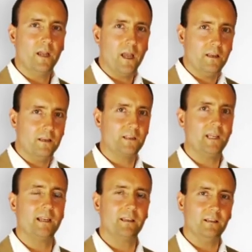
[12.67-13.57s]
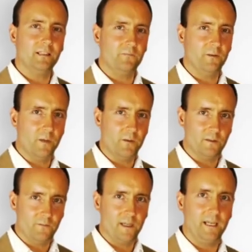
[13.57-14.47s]
when understanding the different
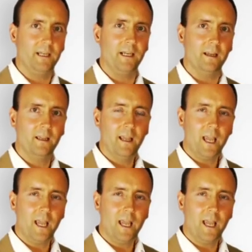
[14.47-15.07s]
modes of thinking?